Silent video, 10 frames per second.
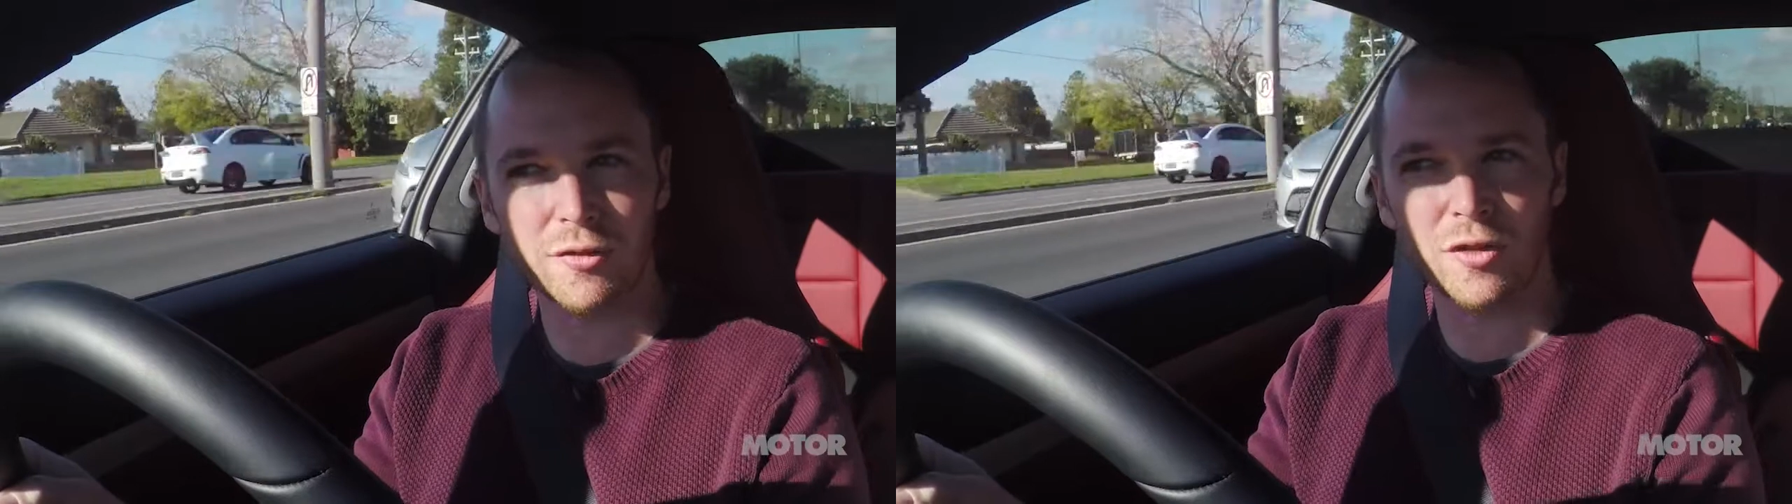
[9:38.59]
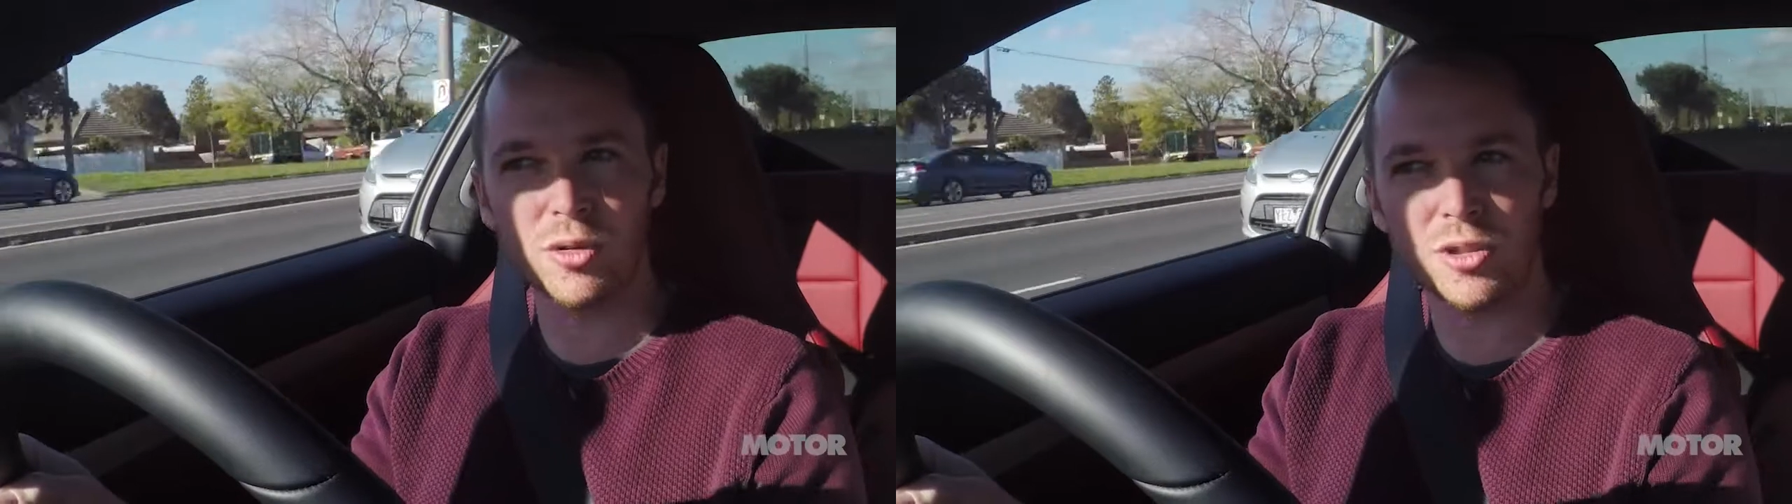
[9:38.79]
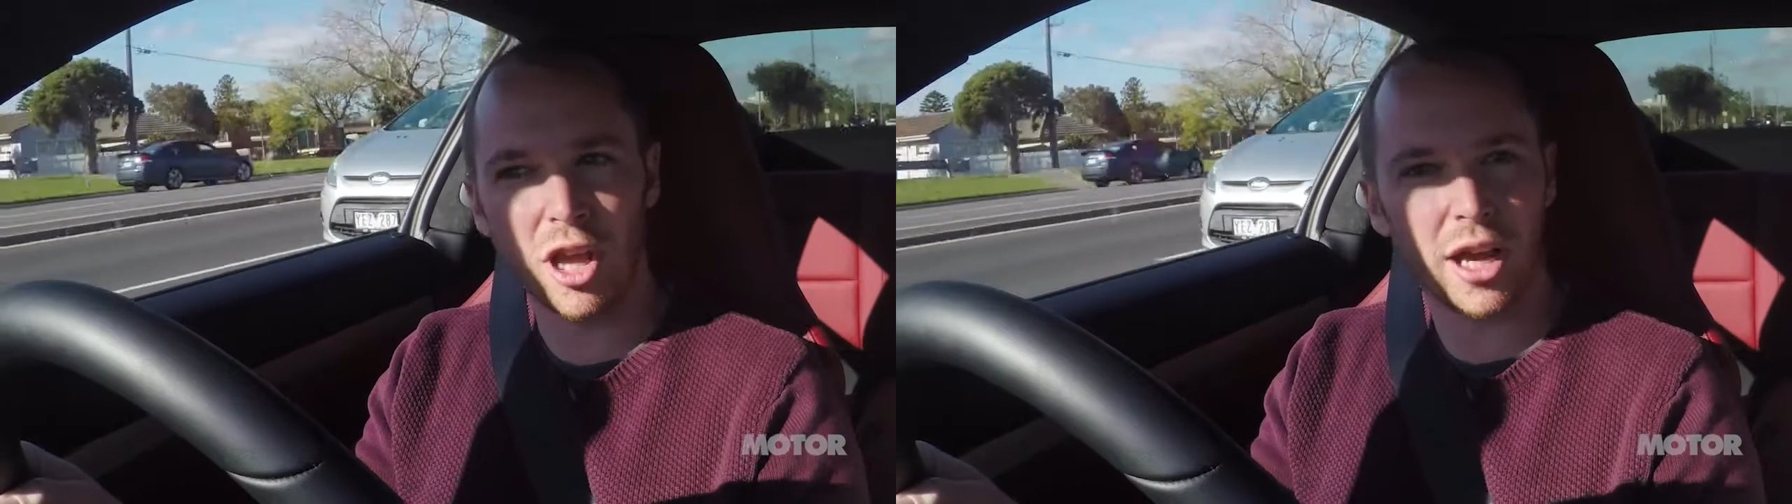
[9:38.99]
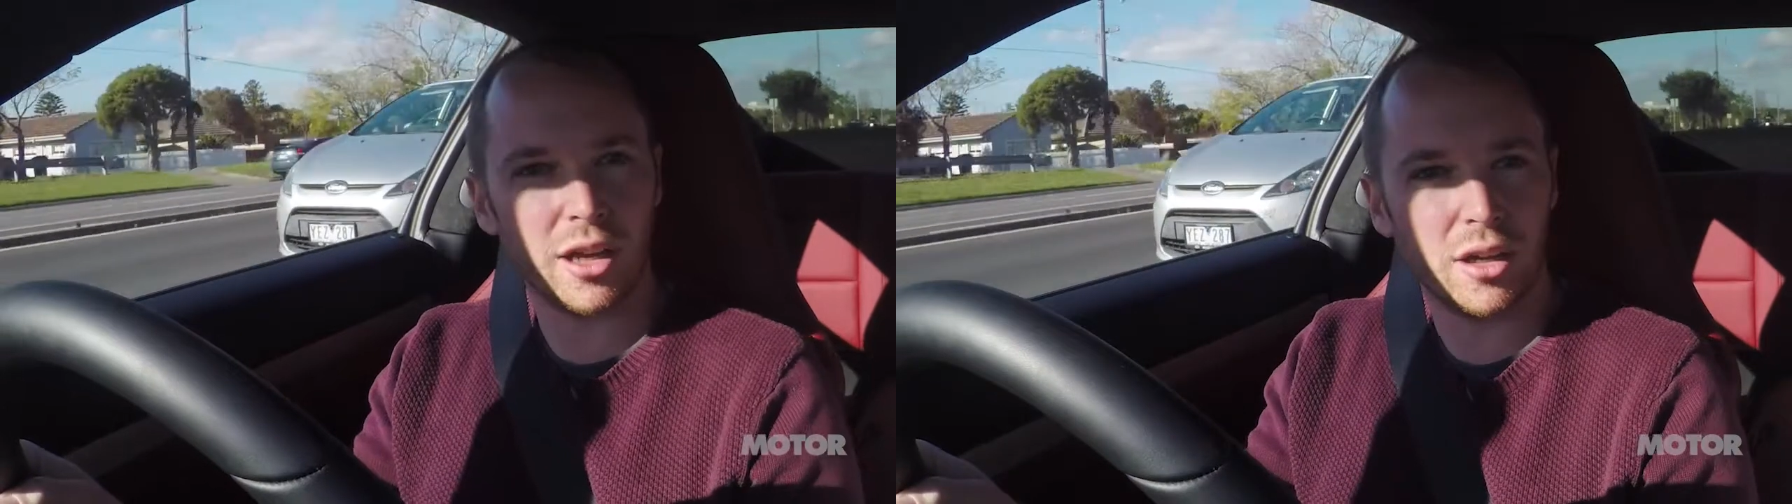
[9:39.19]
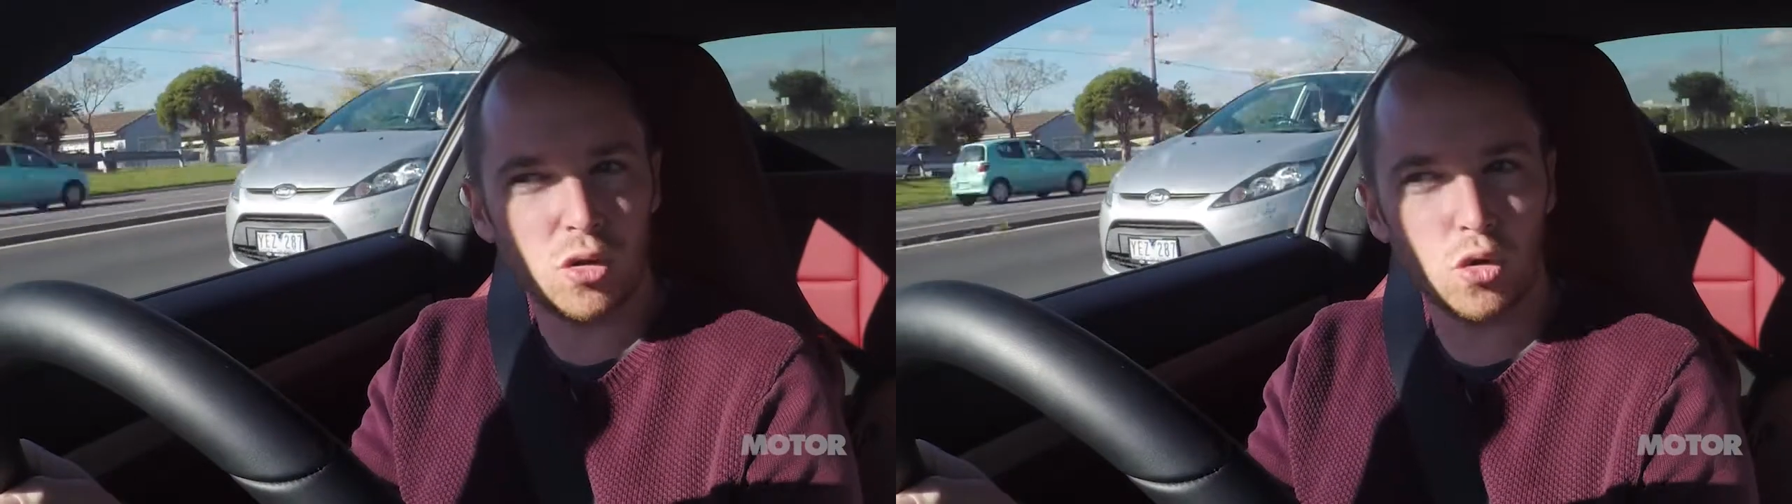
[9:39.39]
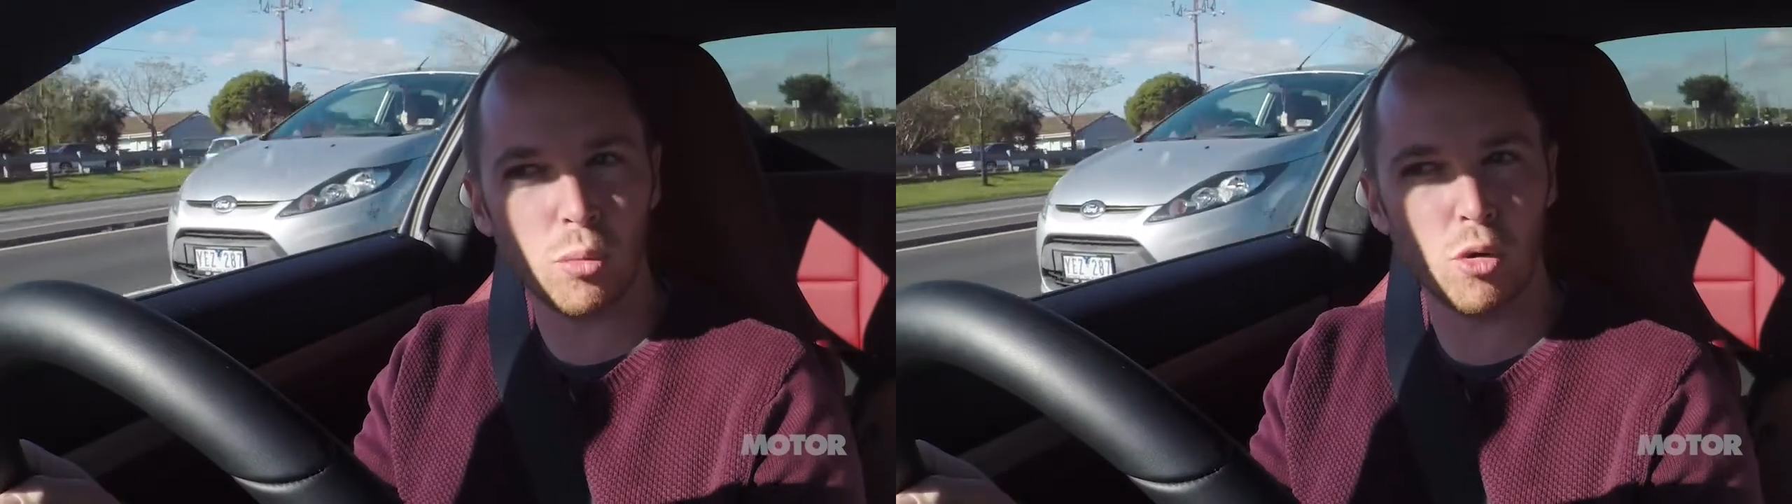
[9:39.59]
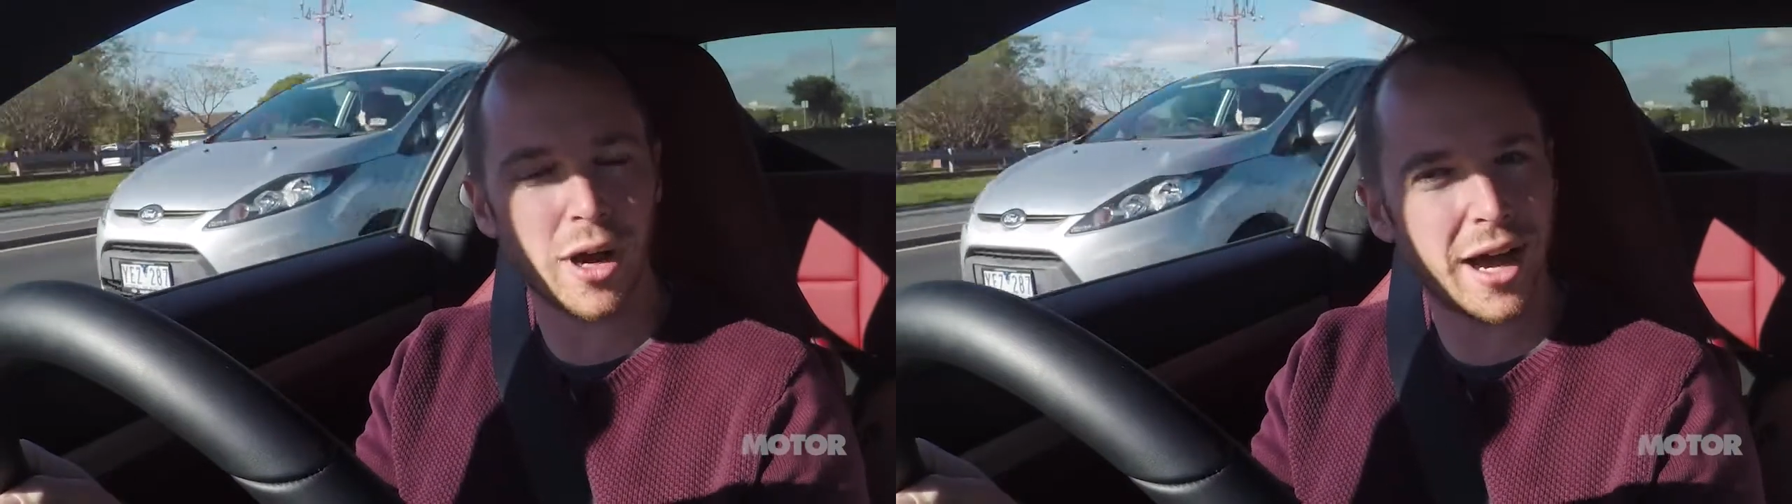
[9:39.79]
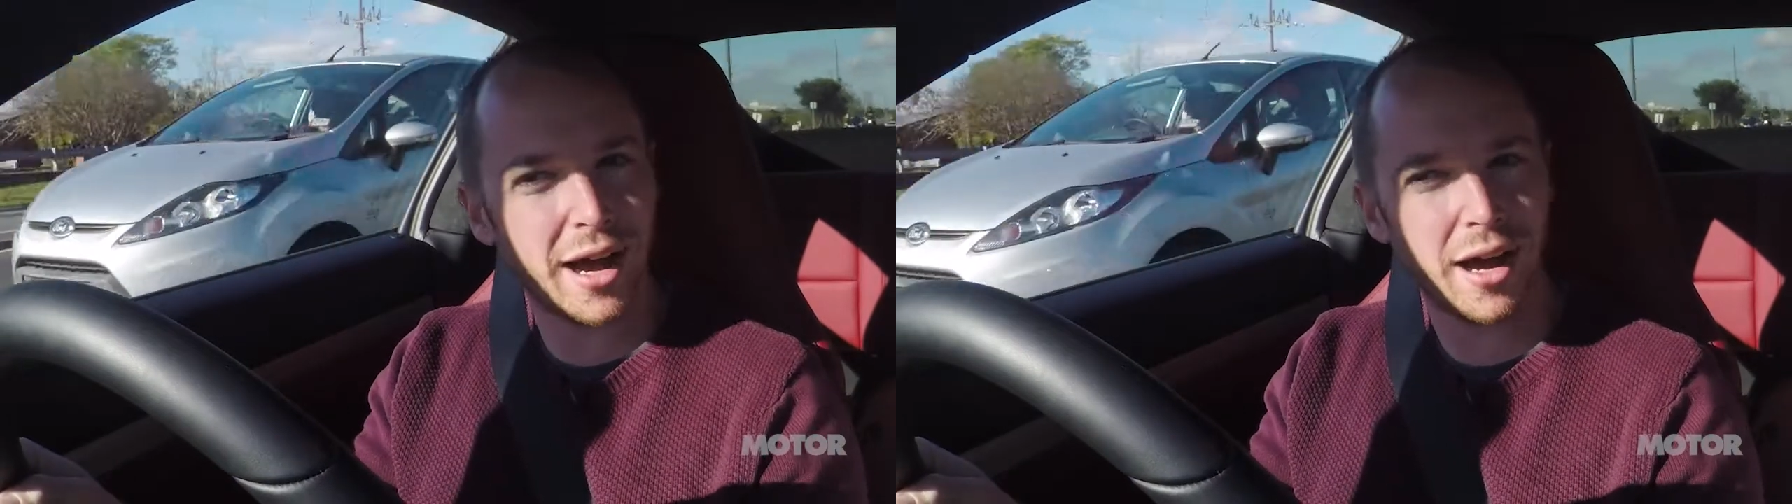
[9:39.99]
feels like a normal
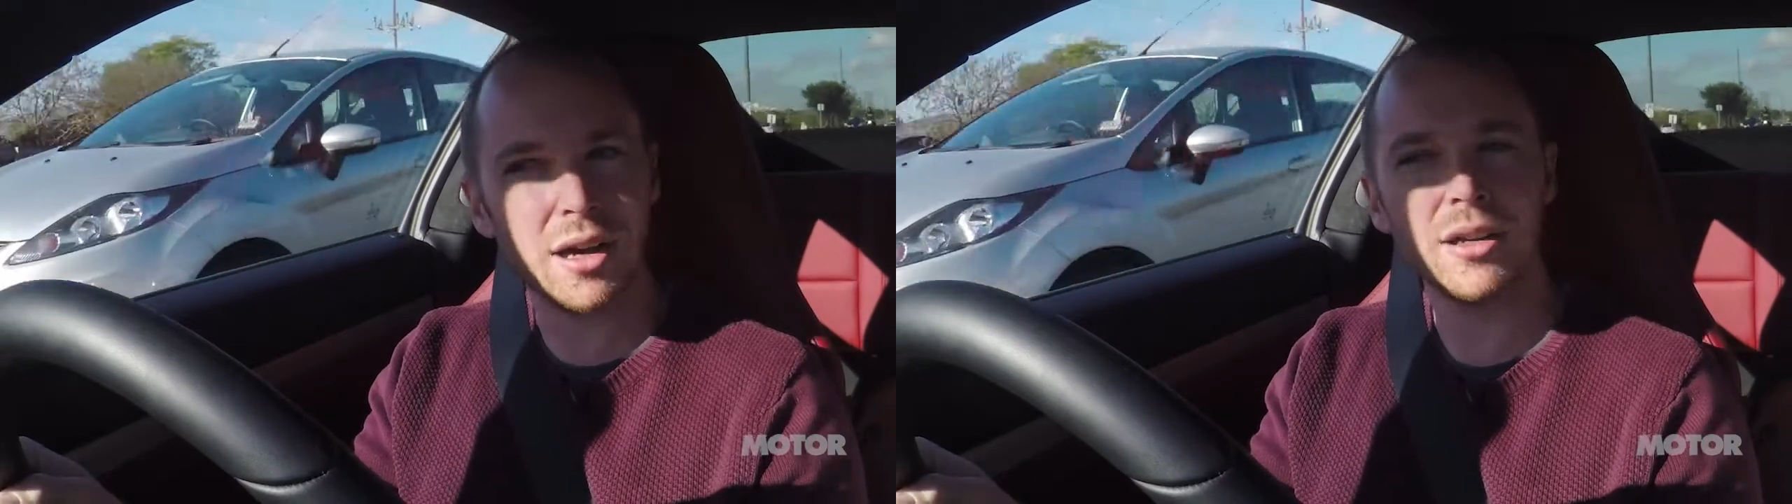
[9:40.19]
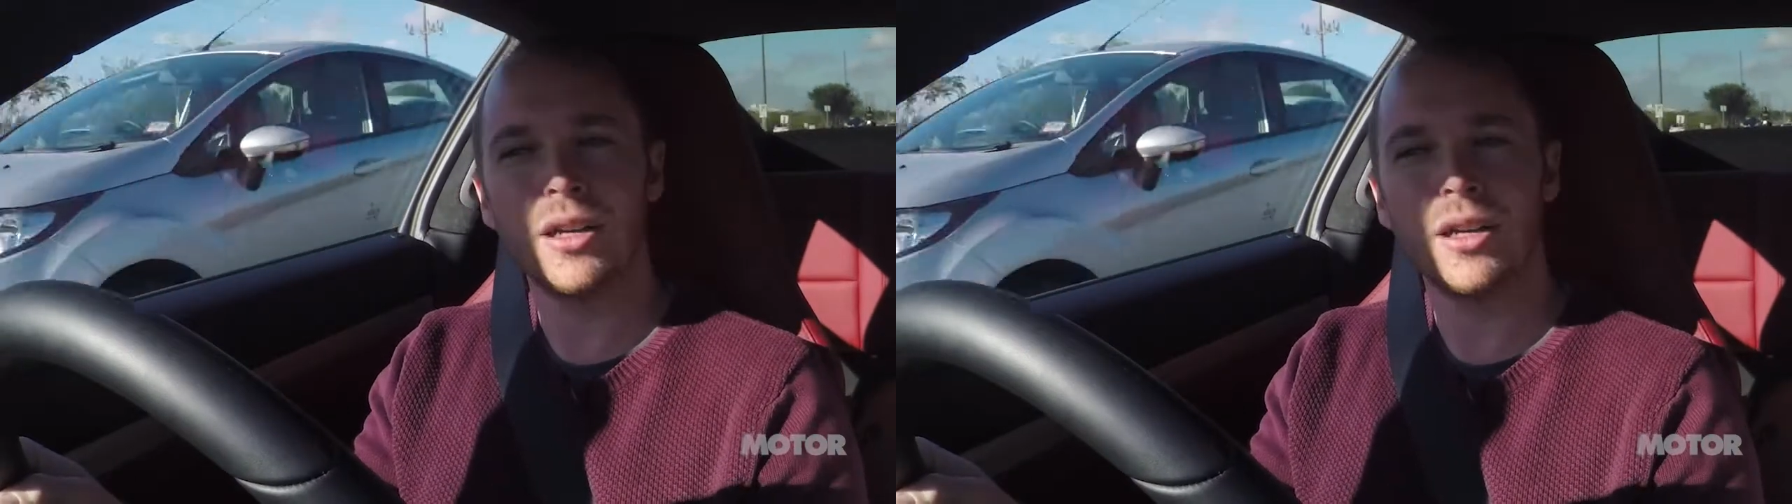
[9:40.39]
car,